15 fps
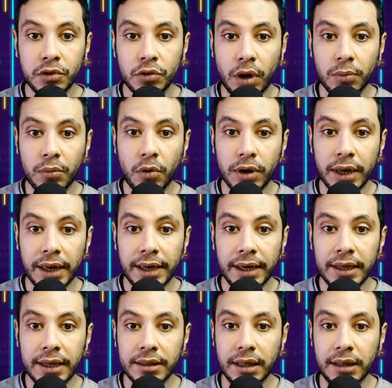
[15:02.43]
You are booking
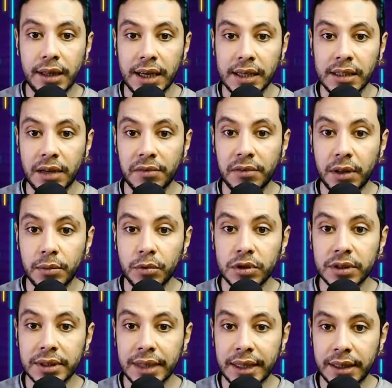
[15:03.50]
the last available
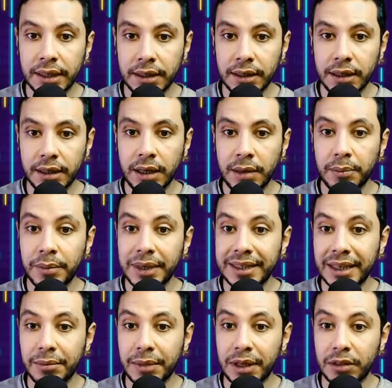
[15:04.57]
single bed
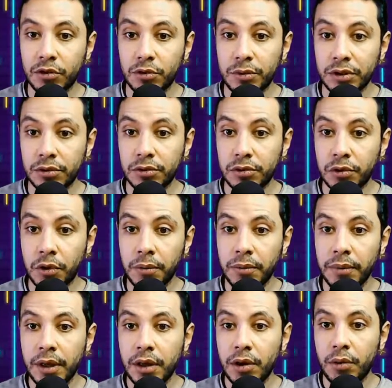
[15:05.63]
in male dormitory room
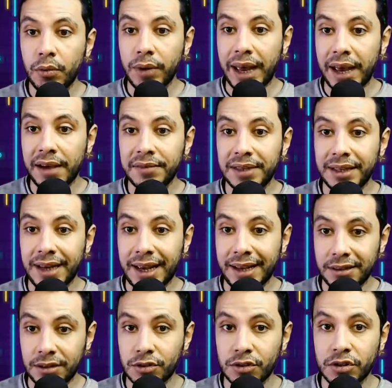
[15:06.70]
we have in
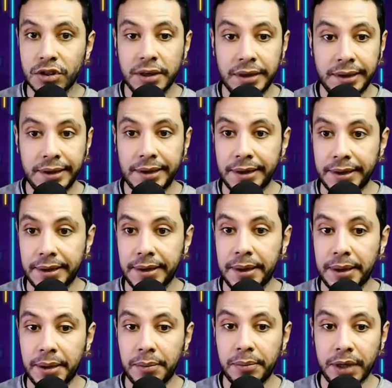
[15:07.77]
Athens
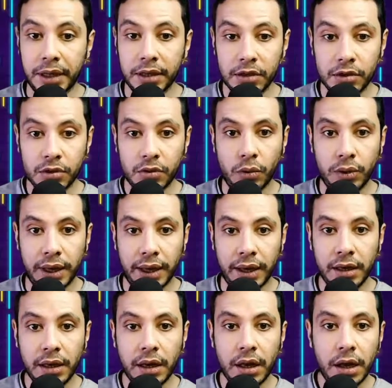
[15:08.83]
uh, place.
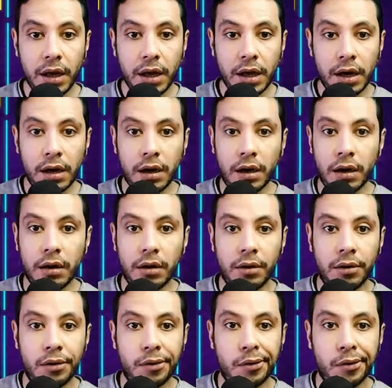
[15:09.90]
Okay.
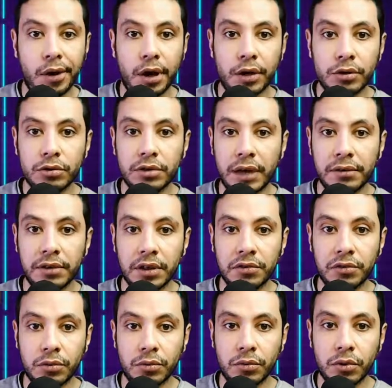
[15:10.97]
Uh, are you traveling
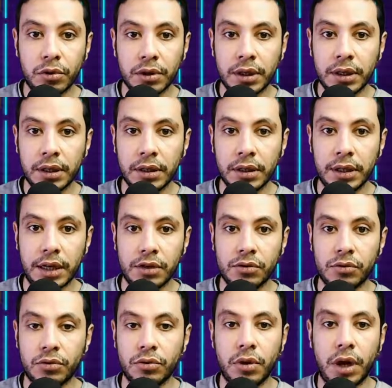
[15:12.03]
for work? Yes
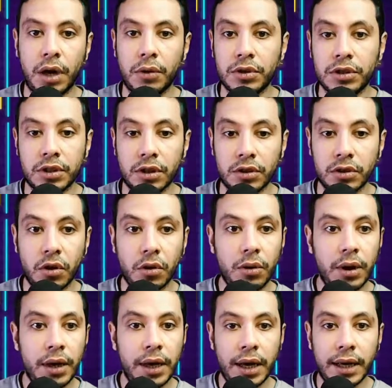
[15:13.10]
or no? I will say no.
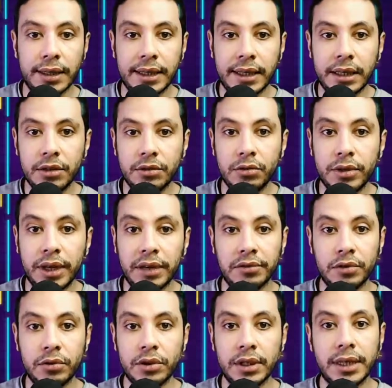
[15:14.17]
And here you give
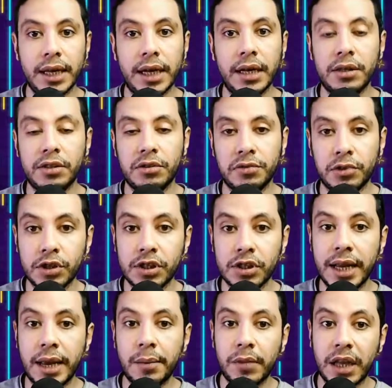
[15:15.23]
your details: first
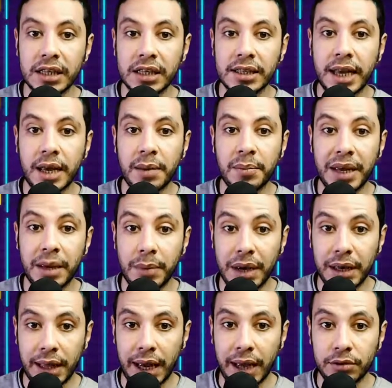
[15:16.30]
name, last name,
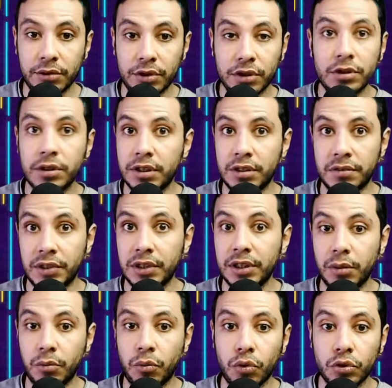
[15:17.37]
email address. It's very
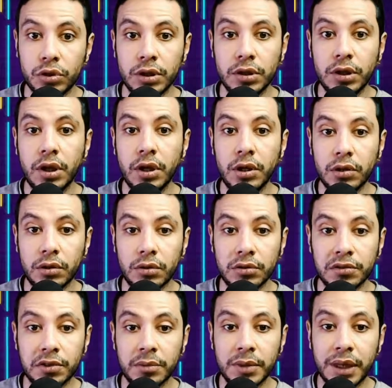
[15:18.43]
important.
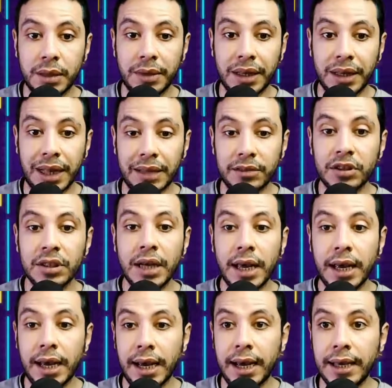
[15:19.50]
Confirm email address.
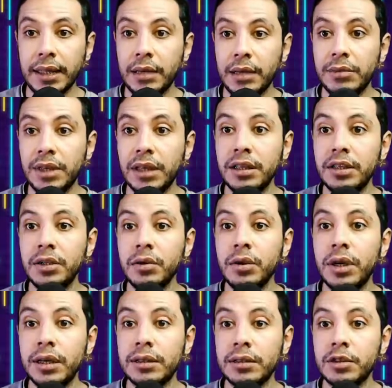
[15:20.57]
And I'm telling you,
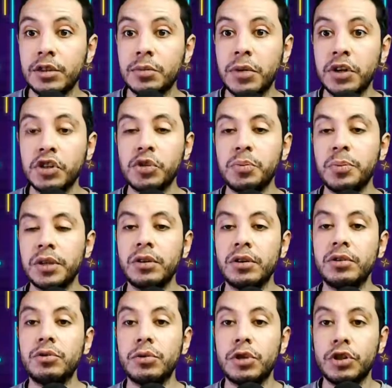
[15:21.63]
it is much better
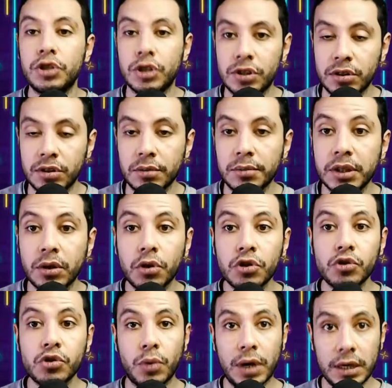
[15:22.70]
to register, because
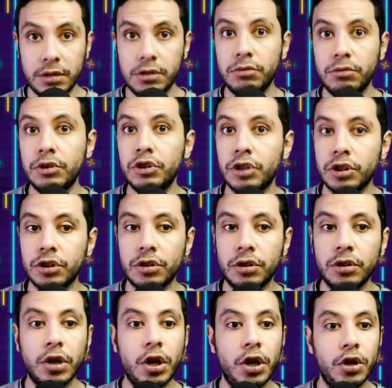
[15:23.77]
once you register,
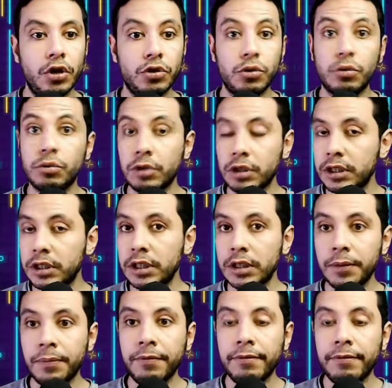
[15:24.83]
you already